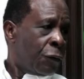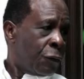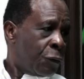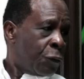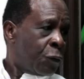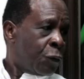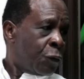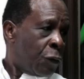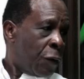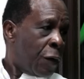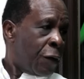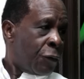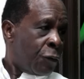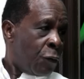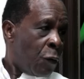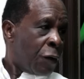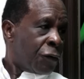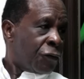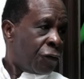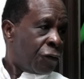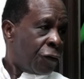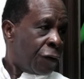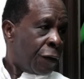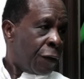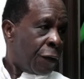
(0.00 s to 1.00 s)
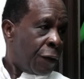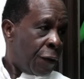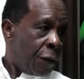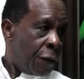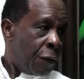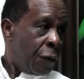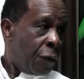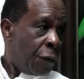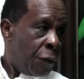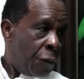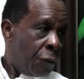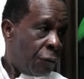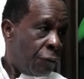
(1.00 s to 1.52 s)
watching the
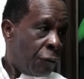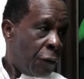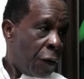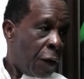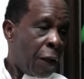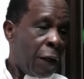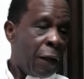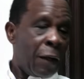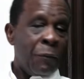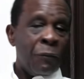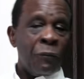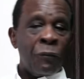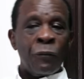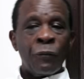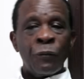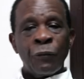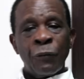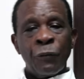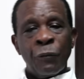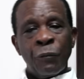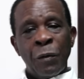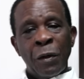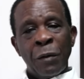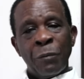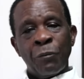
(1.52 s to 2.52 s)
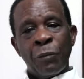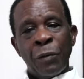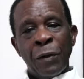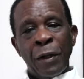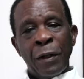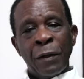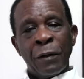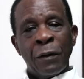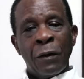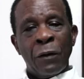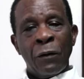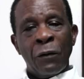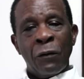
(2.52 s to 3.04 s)
game being played
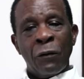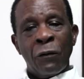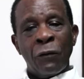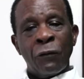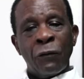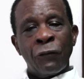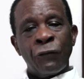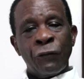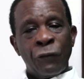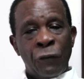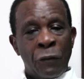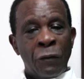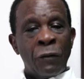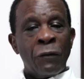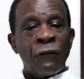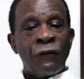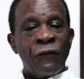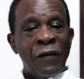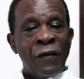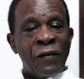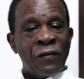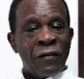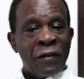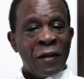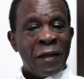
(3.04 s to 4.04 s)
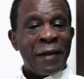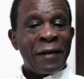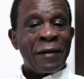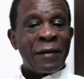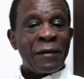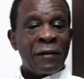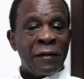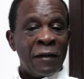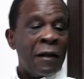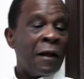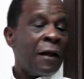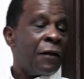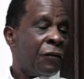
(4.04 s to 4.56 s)
on a
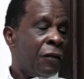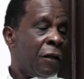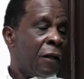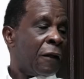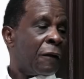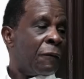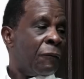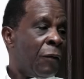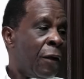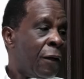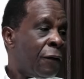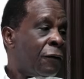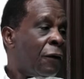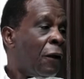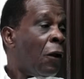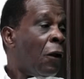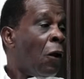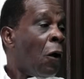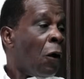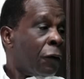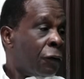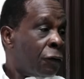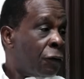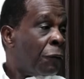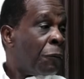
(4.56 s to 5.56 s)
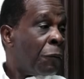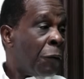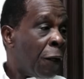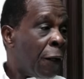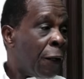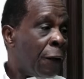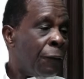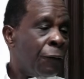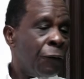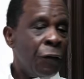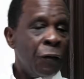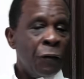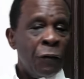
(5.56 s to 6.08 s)
facility, I think it meant a lot to me.
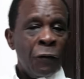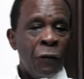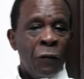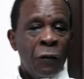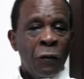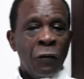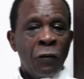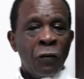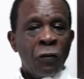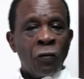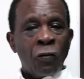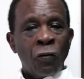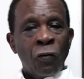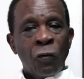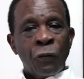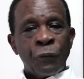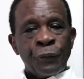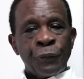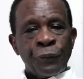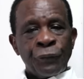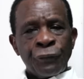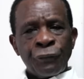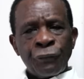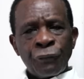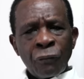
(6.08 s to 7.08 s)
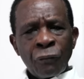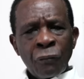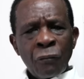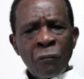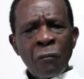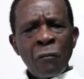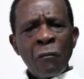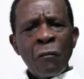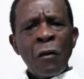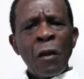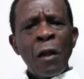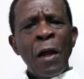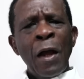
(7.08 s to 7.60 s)
So
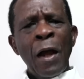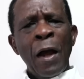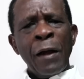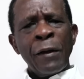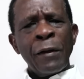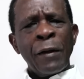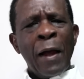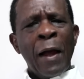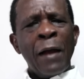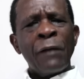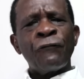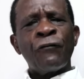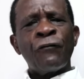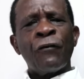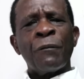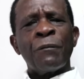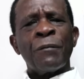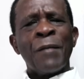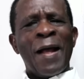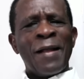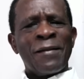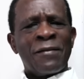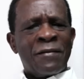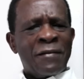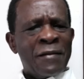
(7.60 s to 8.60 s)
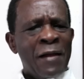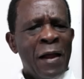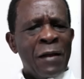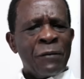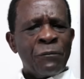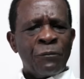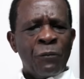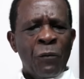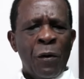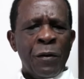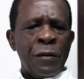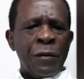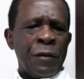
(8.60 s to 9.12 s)
I from that
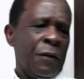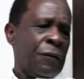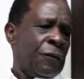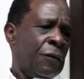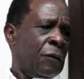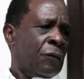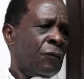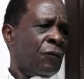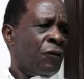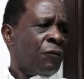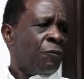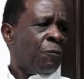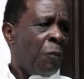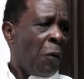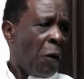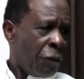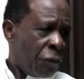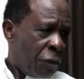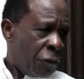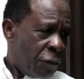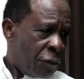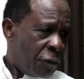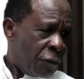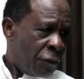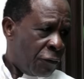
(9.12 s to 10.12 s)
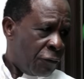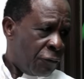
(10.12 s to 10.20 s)
standpoint, I think it's positive.